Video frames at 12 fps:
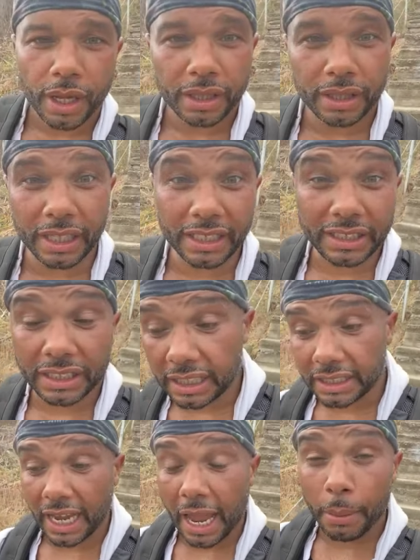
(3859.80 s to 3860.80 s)
This is the
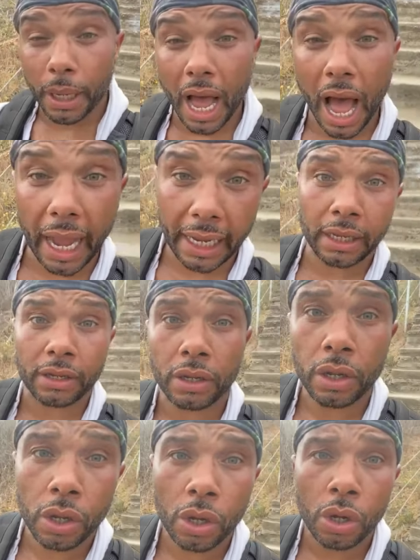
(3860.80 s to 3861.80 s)
same guy
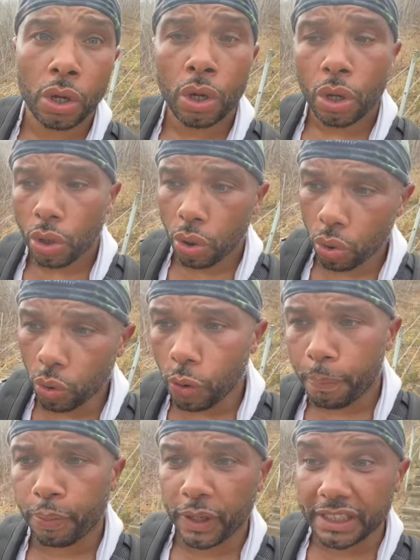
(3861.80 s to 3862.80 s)
who
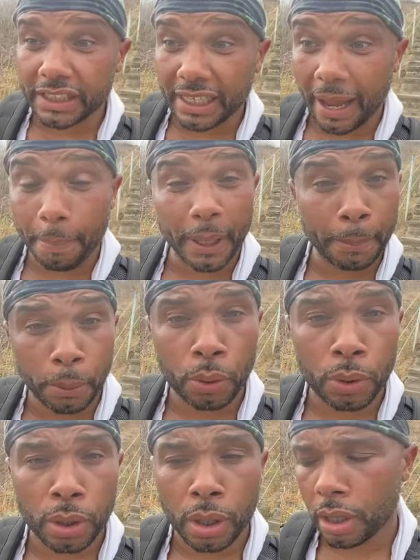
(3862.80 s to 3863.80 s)
preaches at people
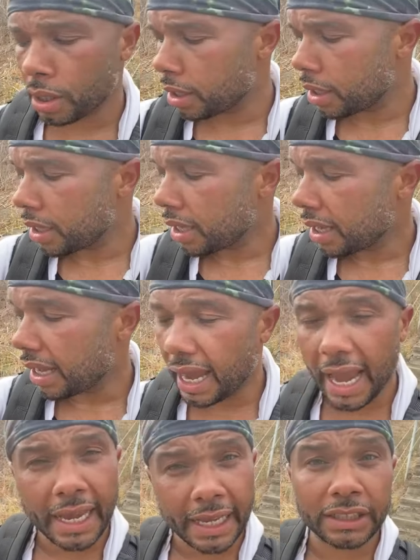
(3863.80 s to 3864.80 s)

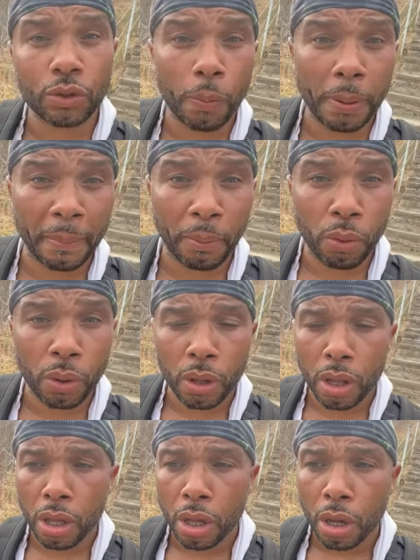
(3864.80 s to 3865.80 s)
and gets on people
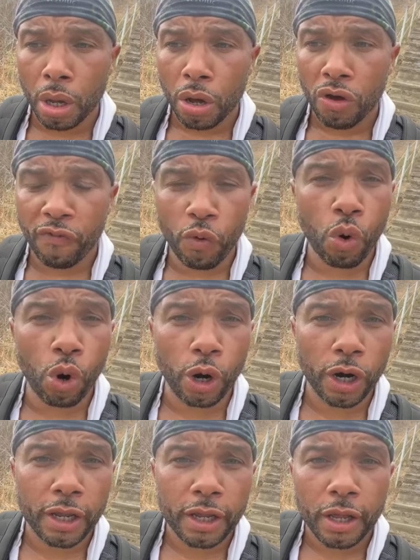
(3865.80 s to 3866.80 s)

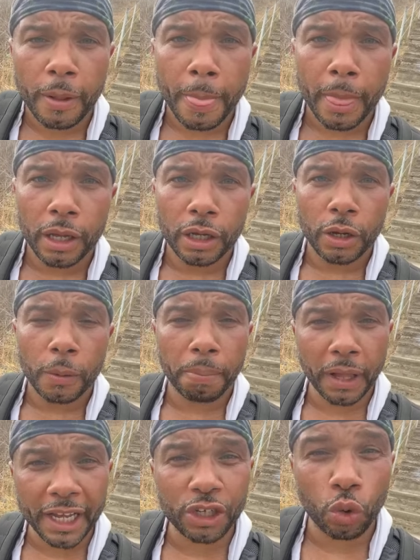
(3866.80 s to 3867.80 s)
for
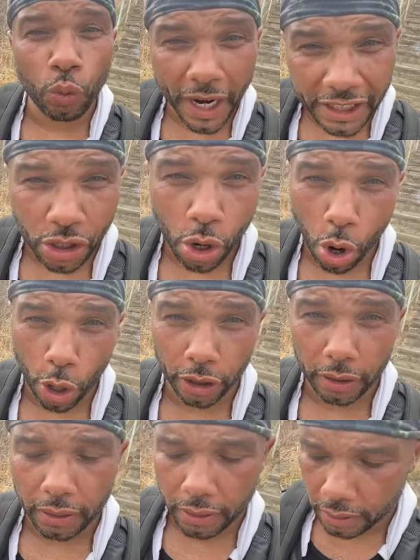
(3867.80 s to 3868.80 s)
playing a race card,
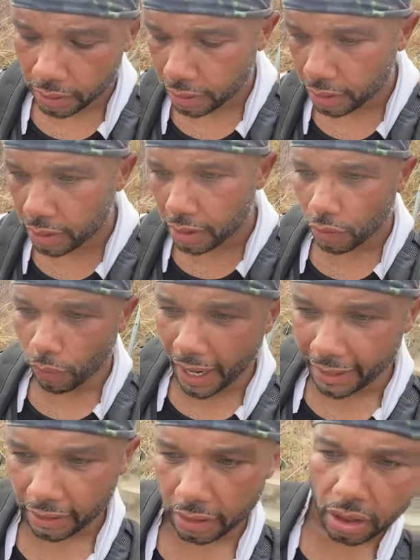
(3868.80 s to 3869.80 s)

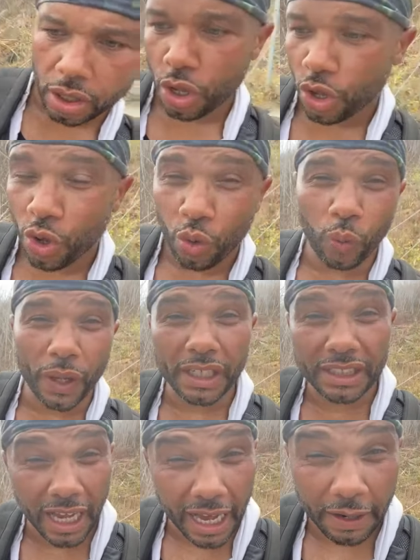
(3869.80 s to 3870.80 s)
right? When
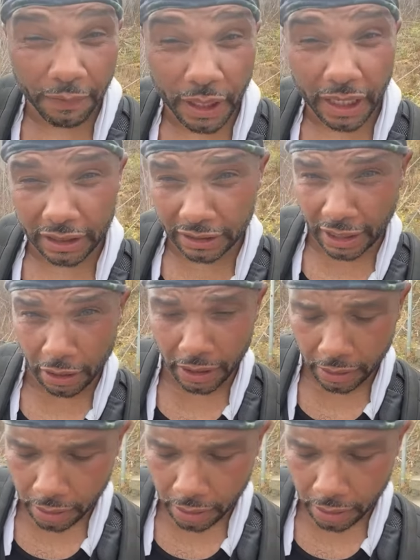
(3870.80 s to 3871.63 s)
it's not even necessary.